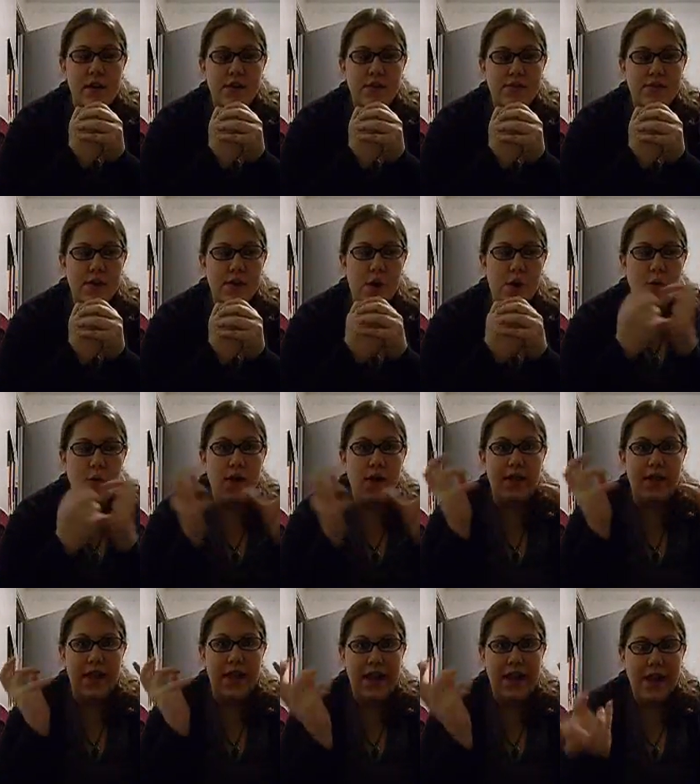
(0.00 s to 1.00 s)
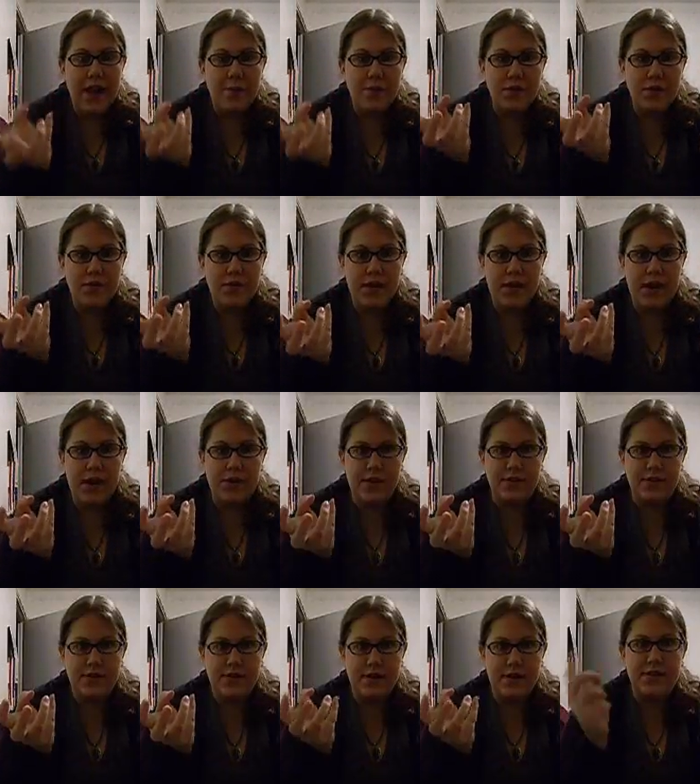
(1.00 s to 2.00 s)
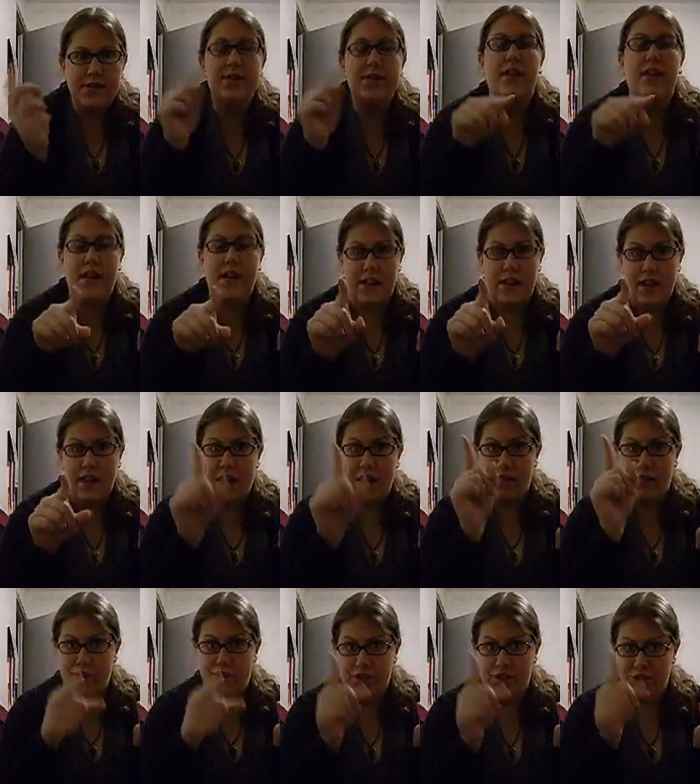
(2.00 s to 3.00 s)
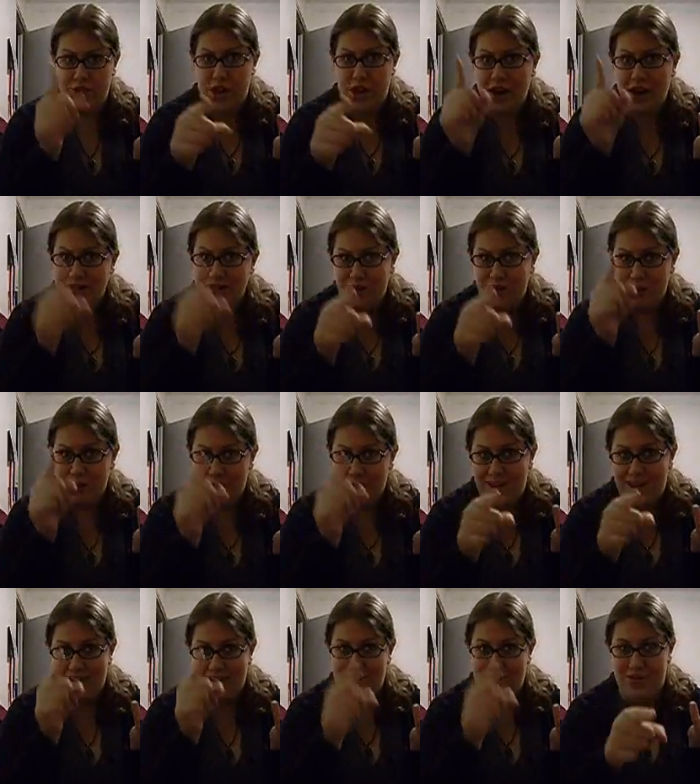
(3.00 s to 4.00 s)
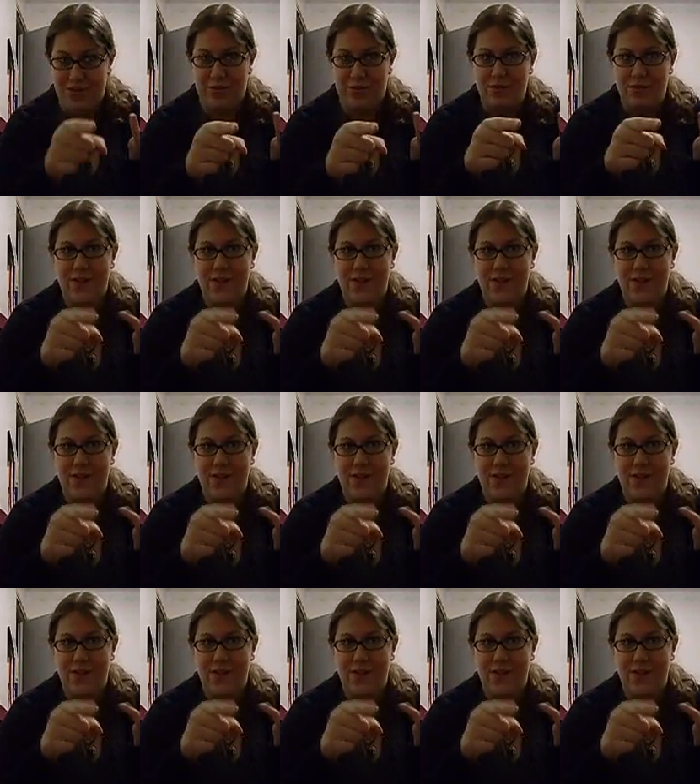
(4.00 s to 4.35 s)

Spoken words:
So a lady comes over to us. This is the lady that I originally talked to, mind you.